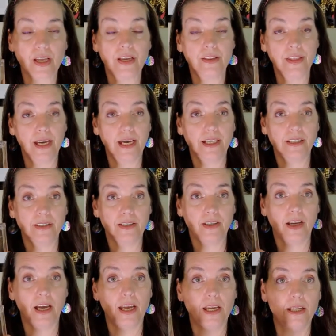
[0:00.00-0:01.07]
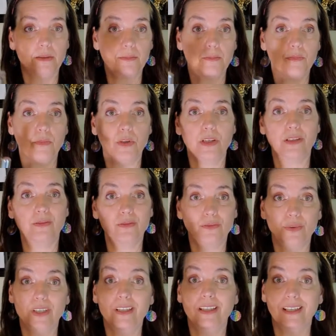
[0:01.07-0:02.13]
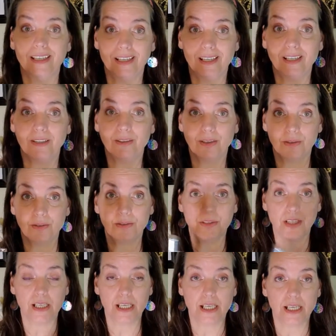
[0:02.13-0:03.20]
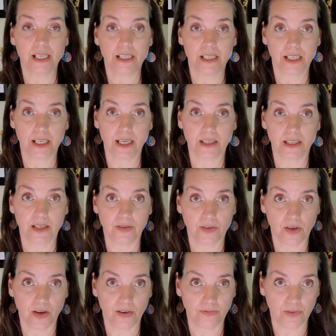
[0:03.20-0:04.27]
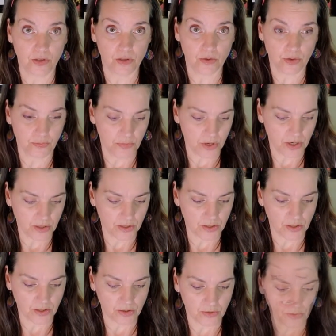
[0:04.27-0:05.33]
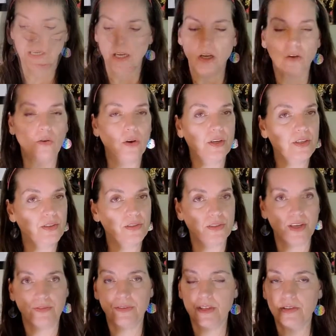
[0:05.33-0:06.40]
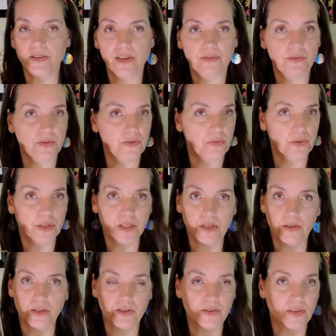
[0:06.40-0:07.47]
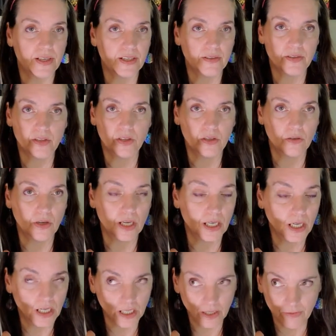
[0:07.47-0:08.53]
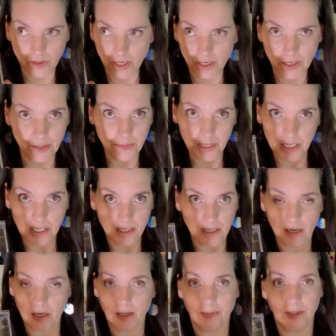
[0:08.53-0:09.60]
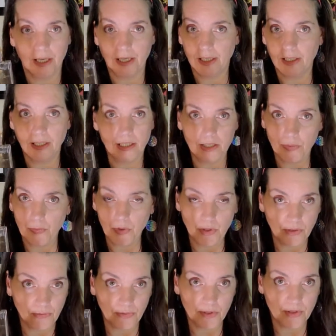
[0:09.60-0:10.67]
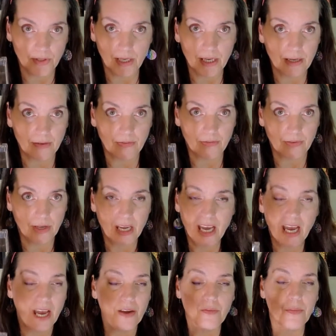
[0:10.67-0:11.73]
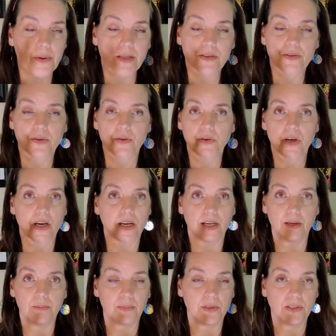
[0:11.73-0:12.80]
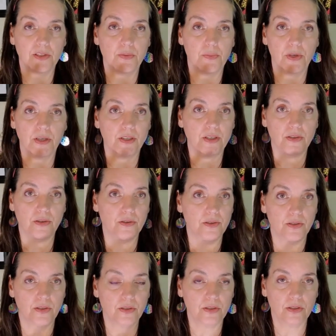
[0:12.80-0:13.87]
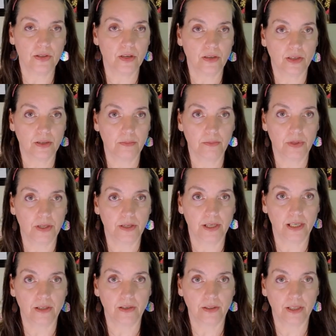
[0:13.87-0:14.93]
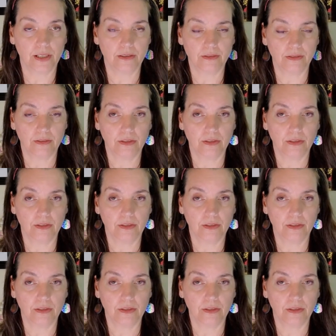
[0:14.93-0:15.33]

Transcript: that I am... really getting close to needing to cut this off and do a part two. Gorgeous stuff. This stuff is really unisex too, and I never hear anybody talk about it. It's beautiful stuff. Everybody's so caught up on Spiritueuse and Tonka Imperiale that